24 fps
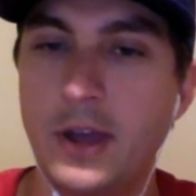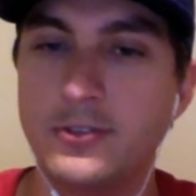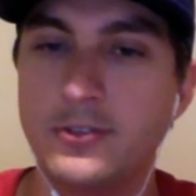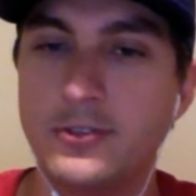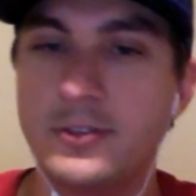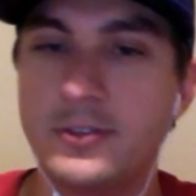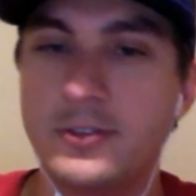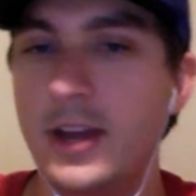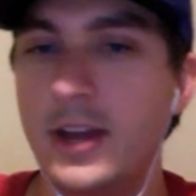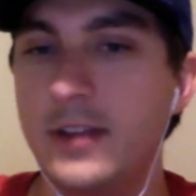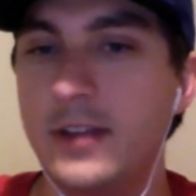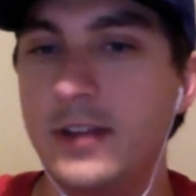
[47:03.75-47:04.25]

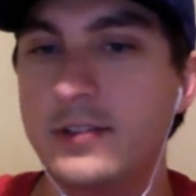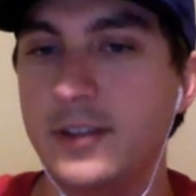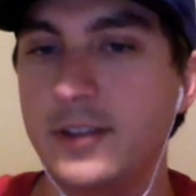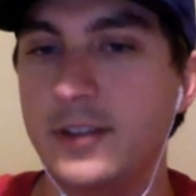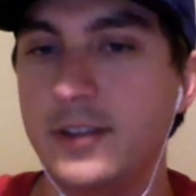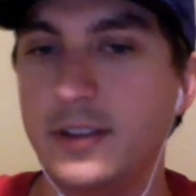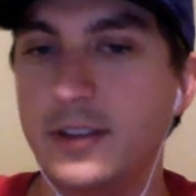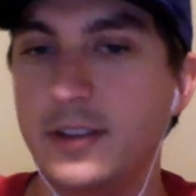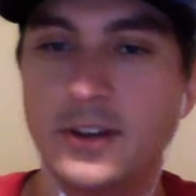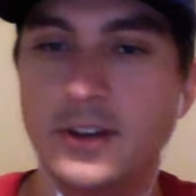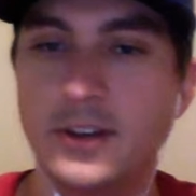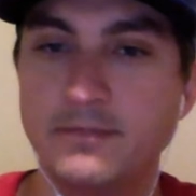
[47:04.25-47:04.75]
or tight ends
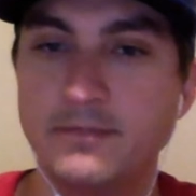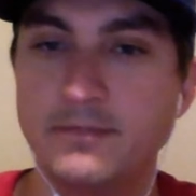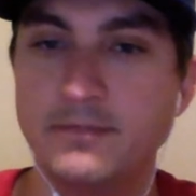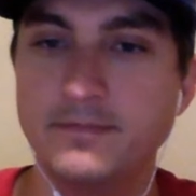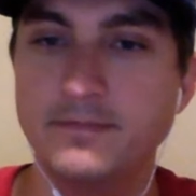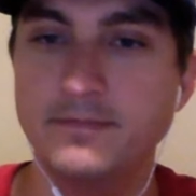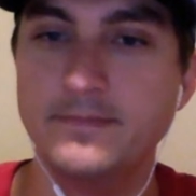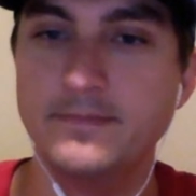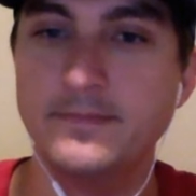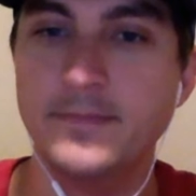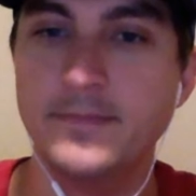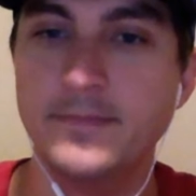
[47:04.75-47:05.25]
next time?
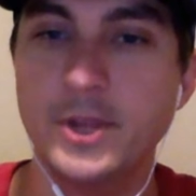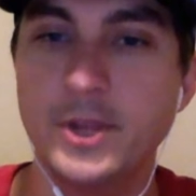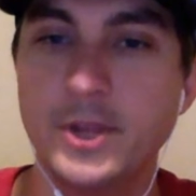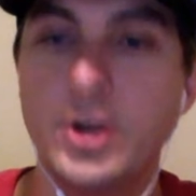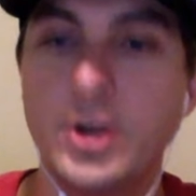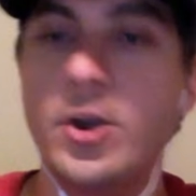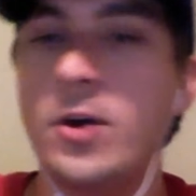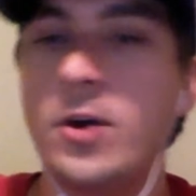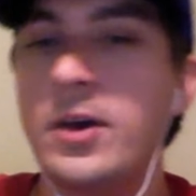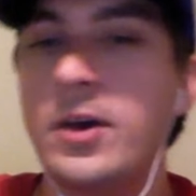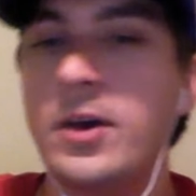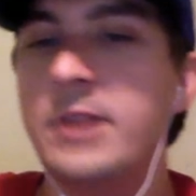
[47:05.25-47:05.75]
You're
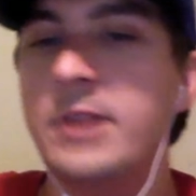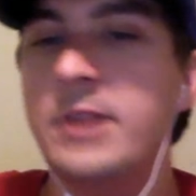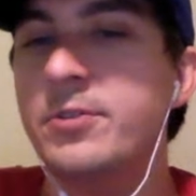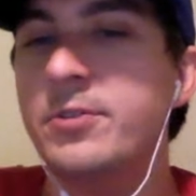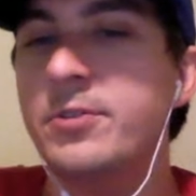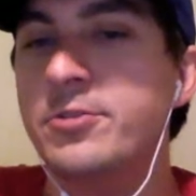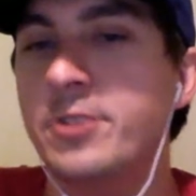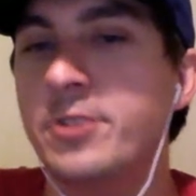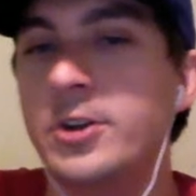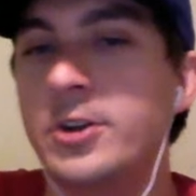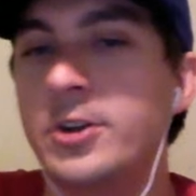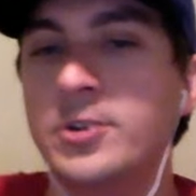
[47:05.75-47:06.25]
going in for
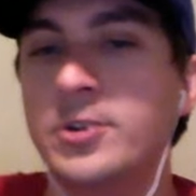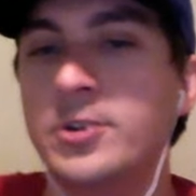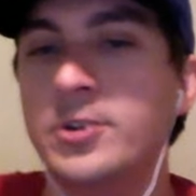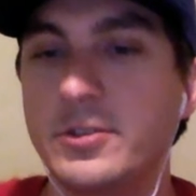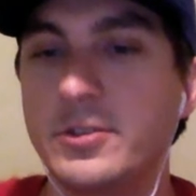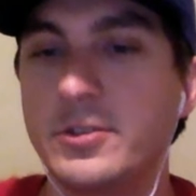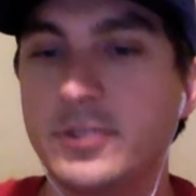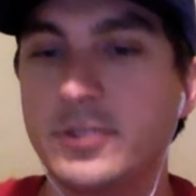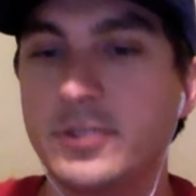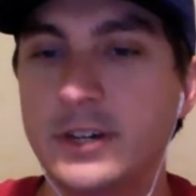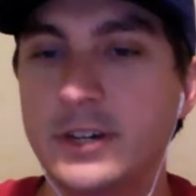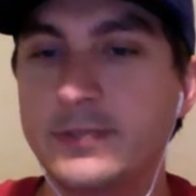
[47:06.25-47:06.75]

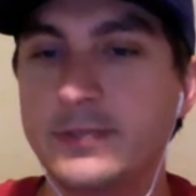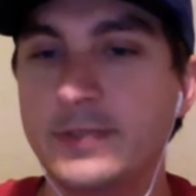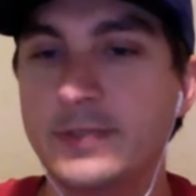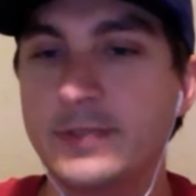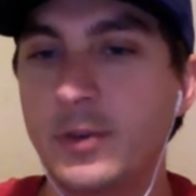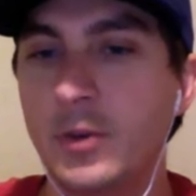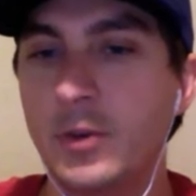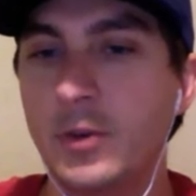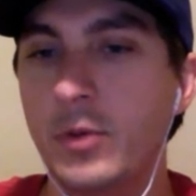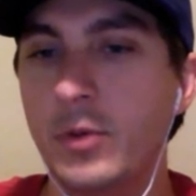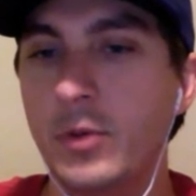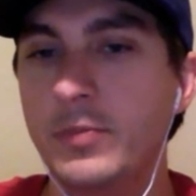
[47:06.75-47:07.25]
surgery, so
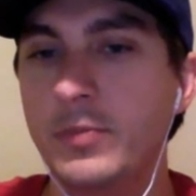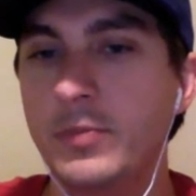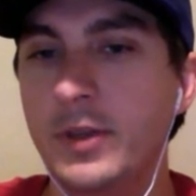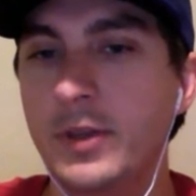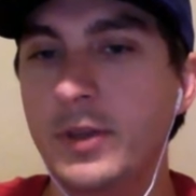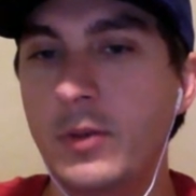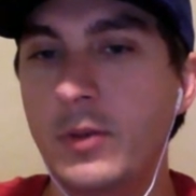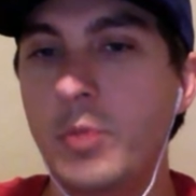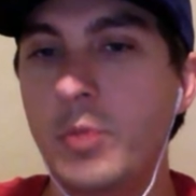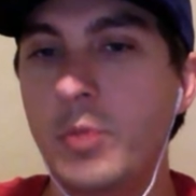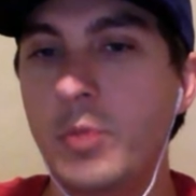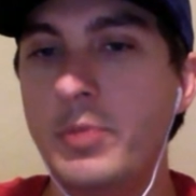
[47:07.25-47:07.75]
it
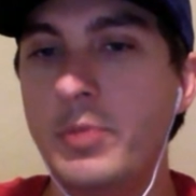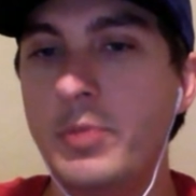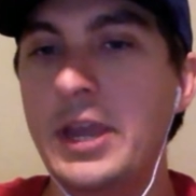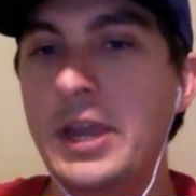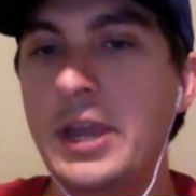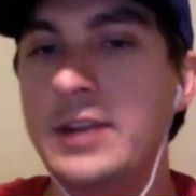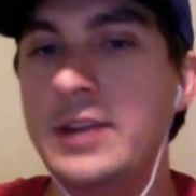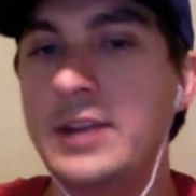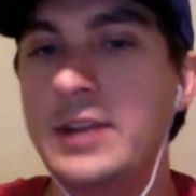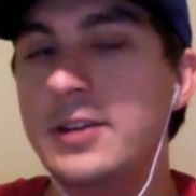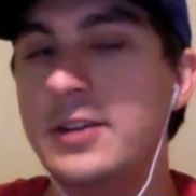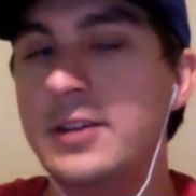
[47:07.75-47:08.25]
won't be
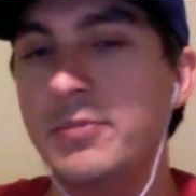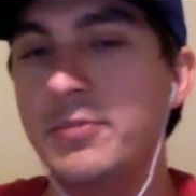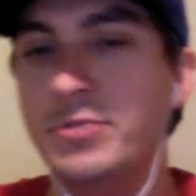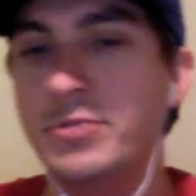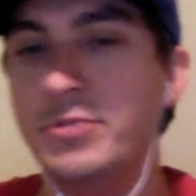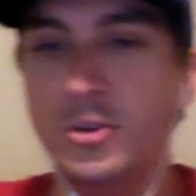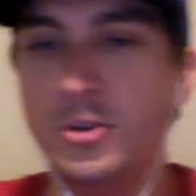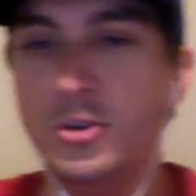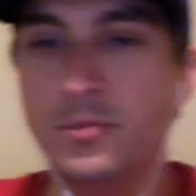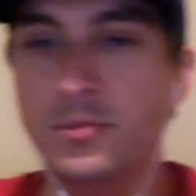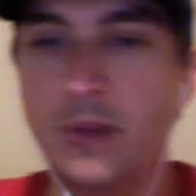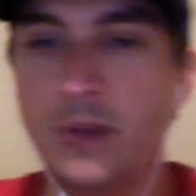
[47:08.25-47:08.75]
anytime
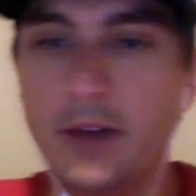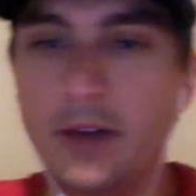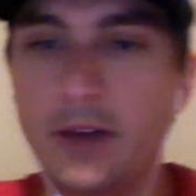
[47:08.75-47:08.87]
soon. But